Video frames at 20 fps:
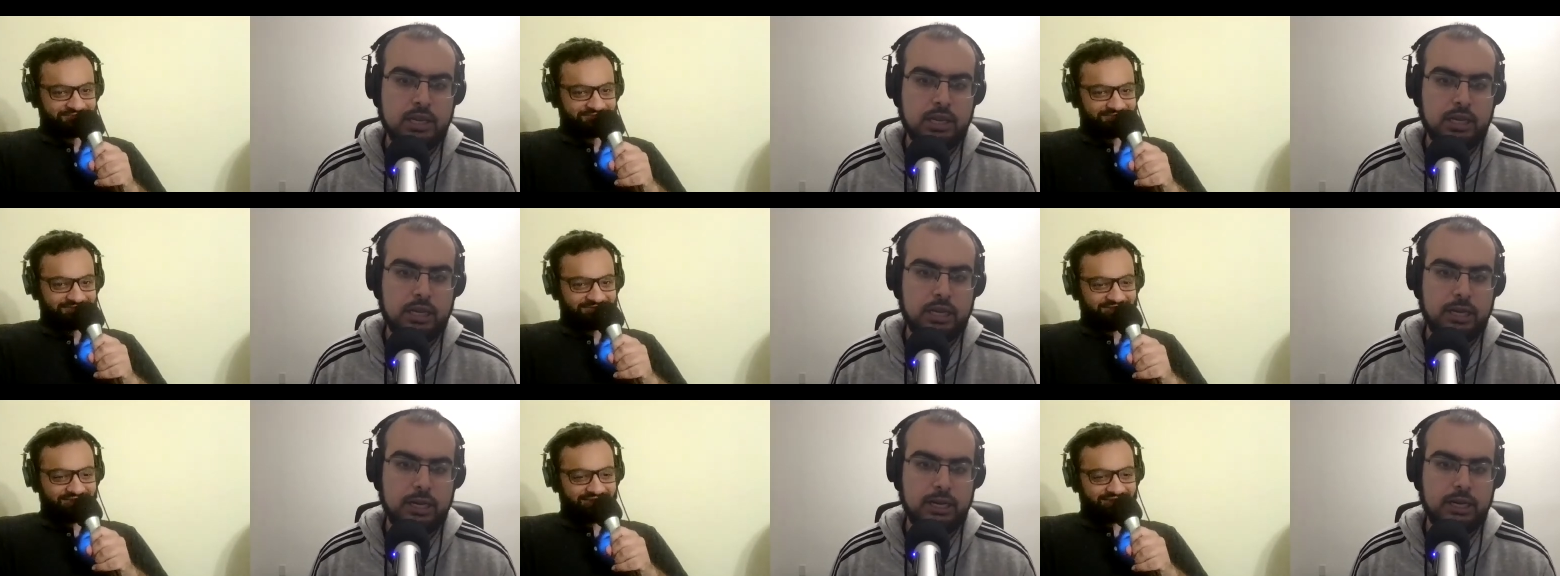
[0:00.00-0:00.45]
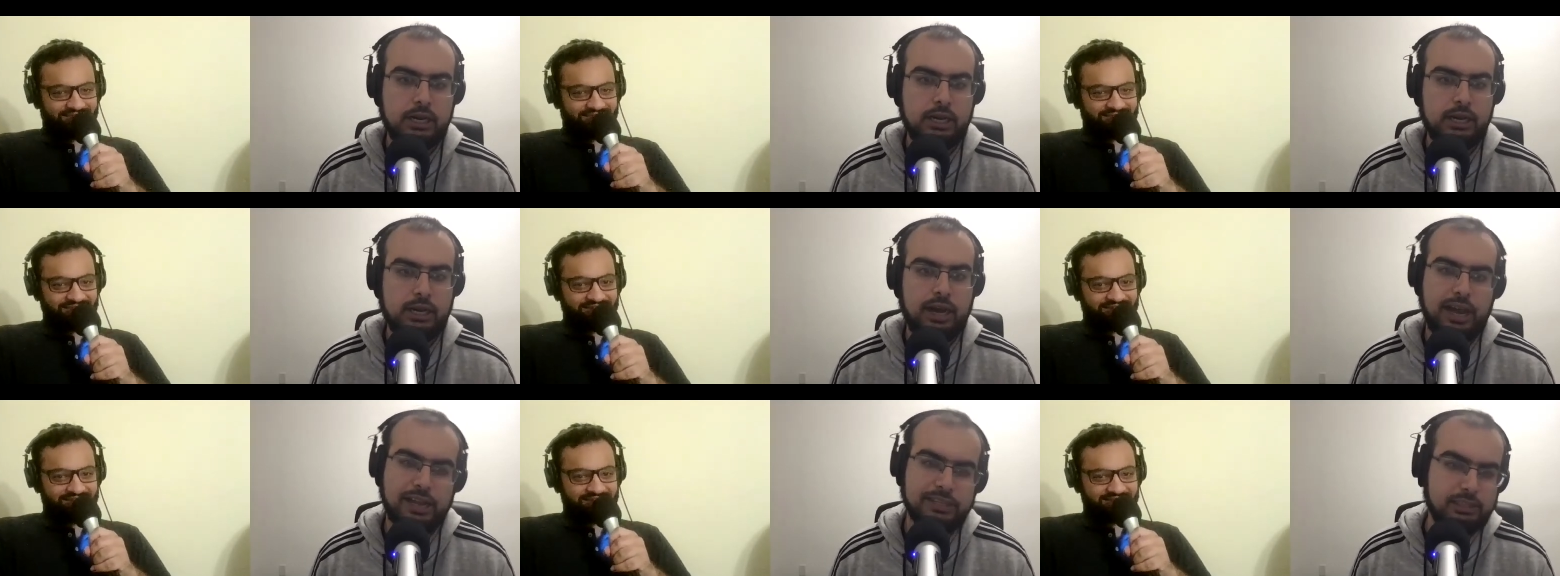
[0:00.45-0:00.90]

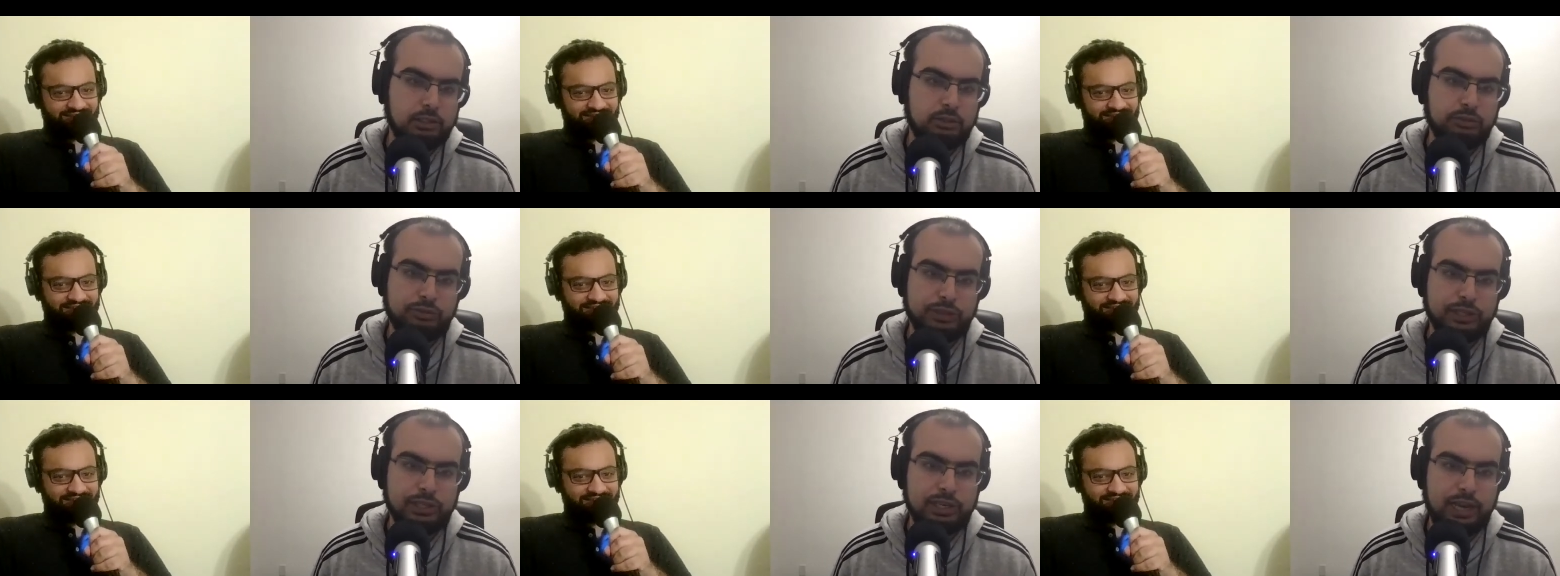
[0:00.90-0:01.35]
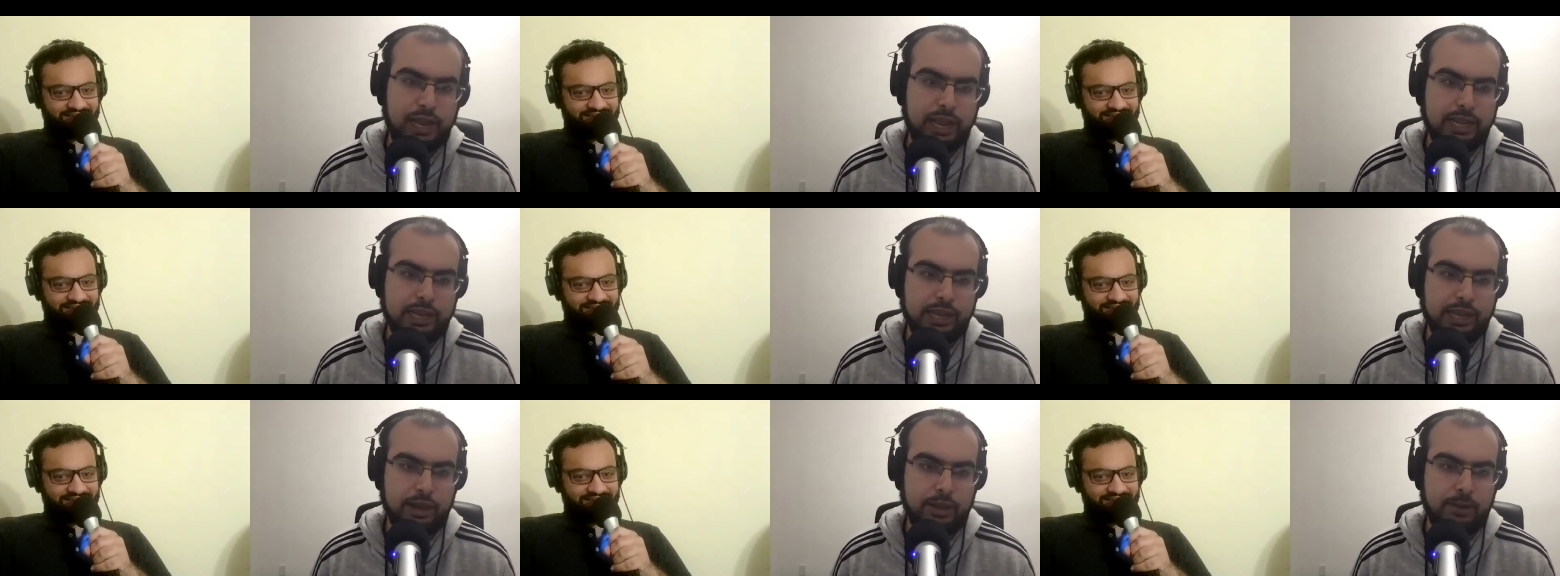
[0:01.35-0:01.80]
Speaker 1: uh, I just feel
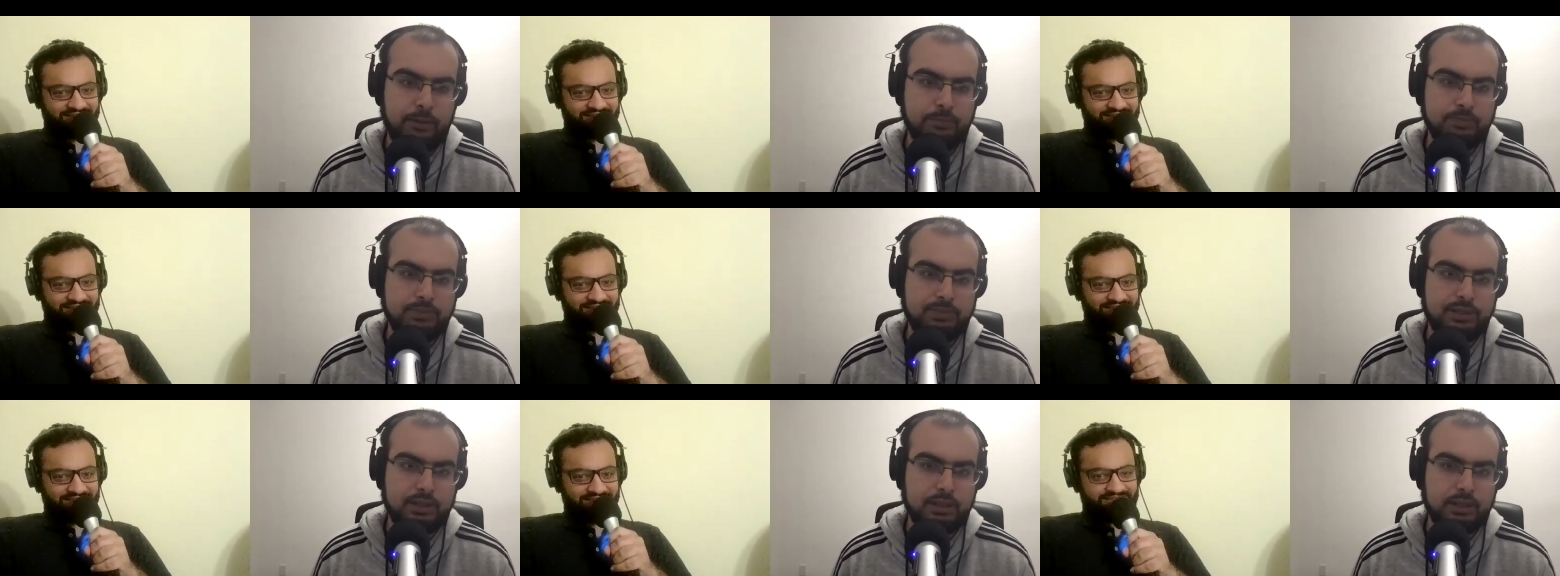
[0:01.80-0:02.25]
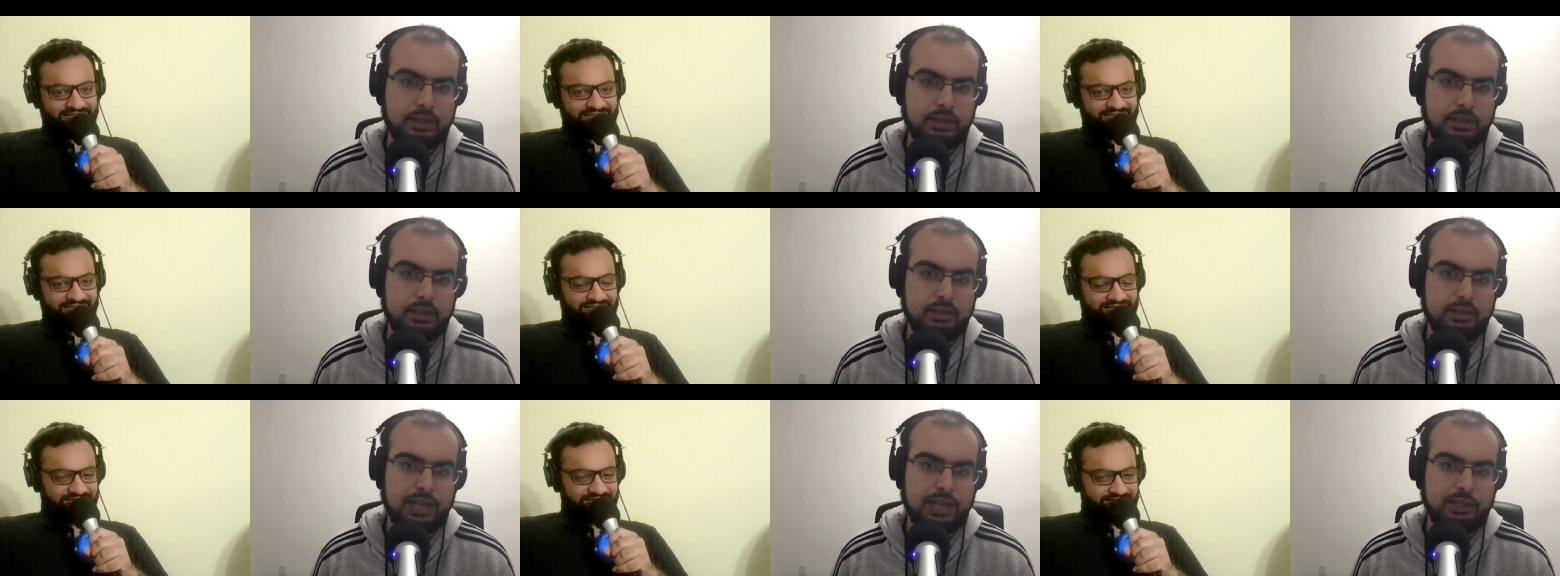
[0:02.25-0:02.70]
like. Um,
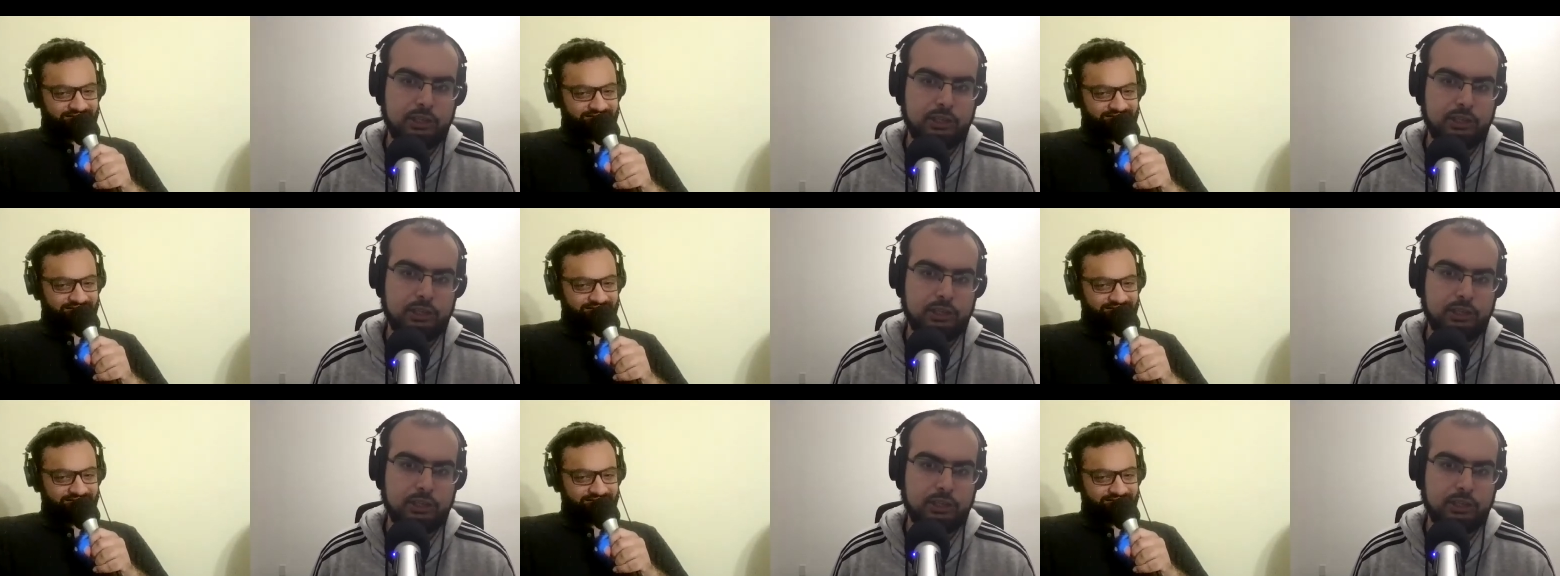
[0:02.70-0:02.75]
that